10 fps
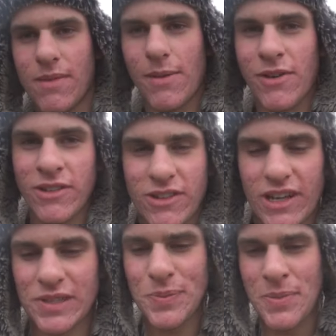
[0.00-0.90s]
Maybe when there
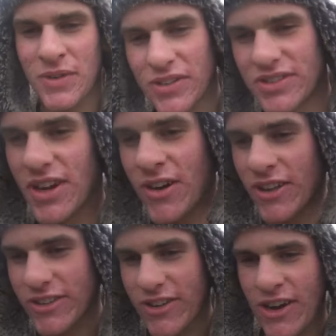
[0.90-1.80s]
gets to be more snow
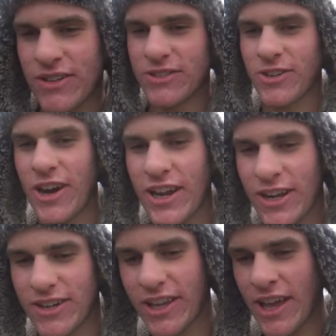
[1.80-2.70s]
on the ground, I'll try it
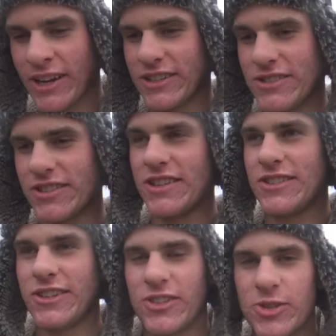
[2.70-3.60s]
out again because it's
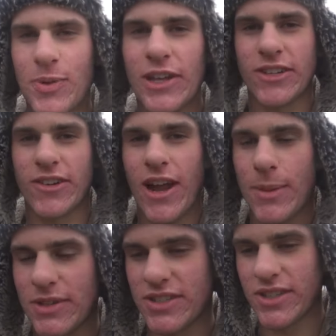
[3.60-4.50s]
easier to spot the
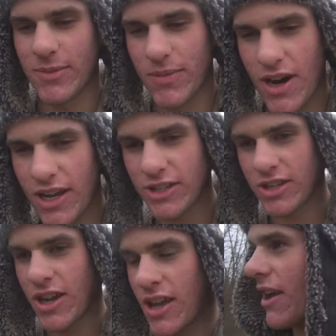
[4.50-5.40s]
rabbits in the
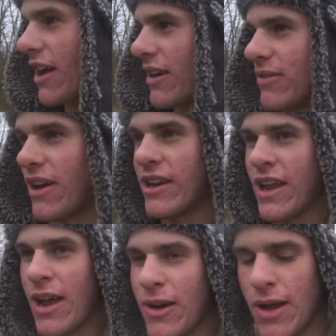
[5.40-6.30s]
brush. yeah, right
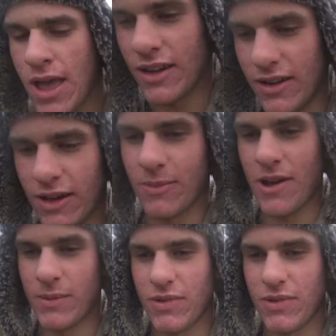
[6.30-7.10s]
now, I don't know, man.